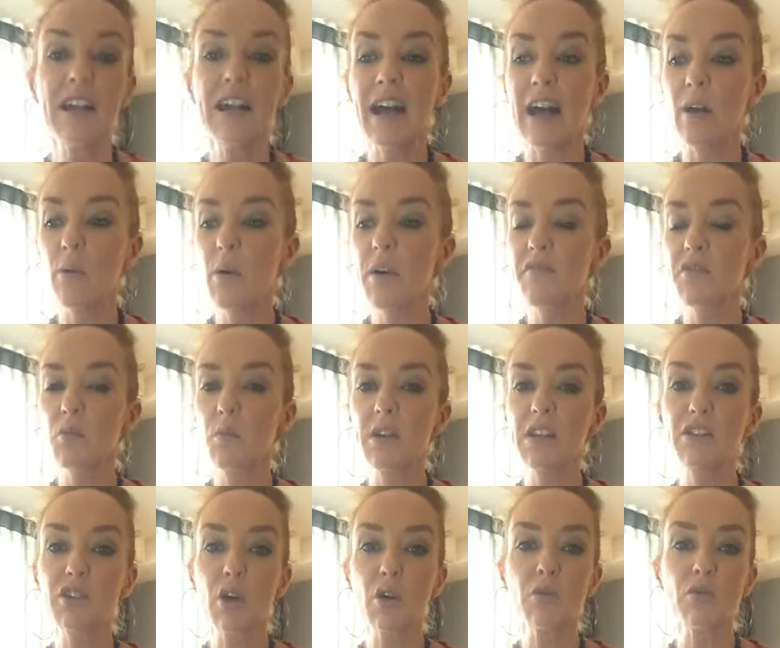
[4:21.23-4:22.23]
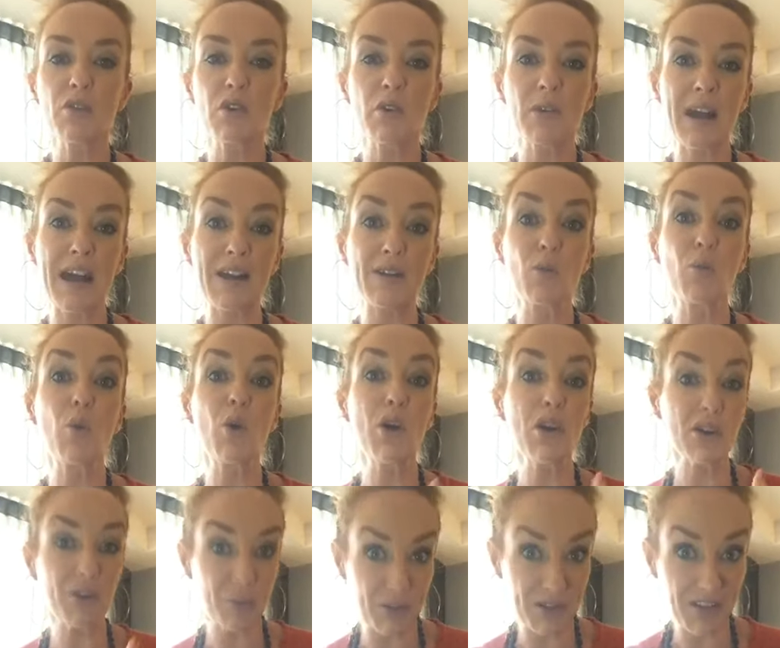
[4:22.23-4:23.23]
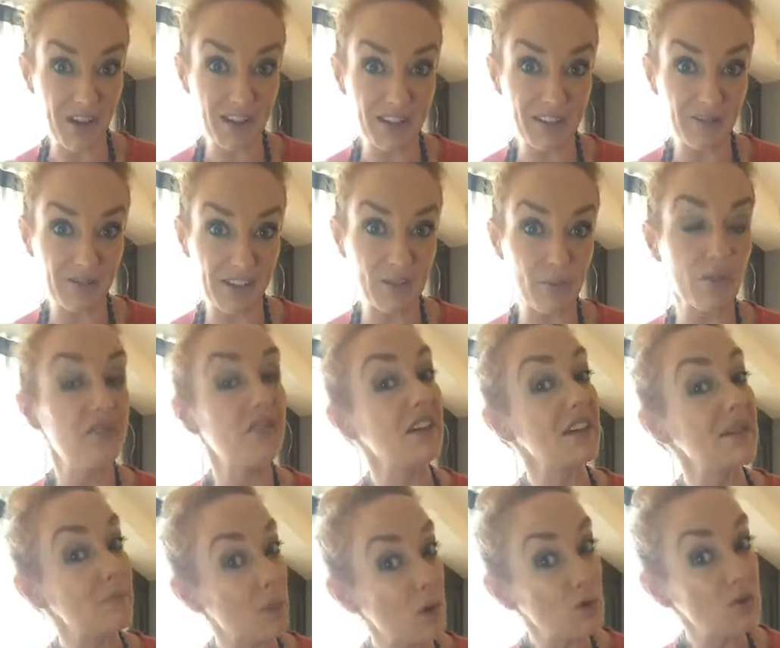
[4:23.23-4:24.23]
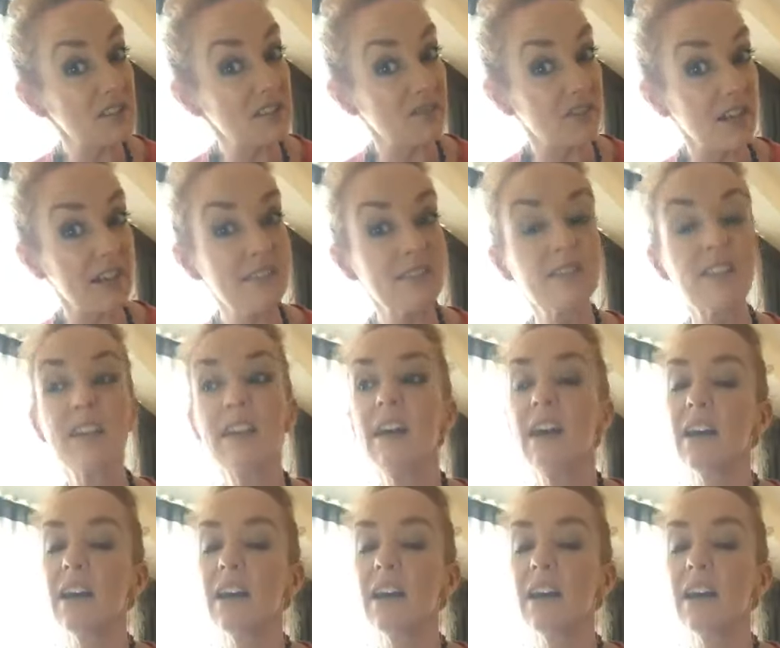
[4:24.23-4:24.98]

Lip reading: However, we don't know how to work productively with fear, most of us,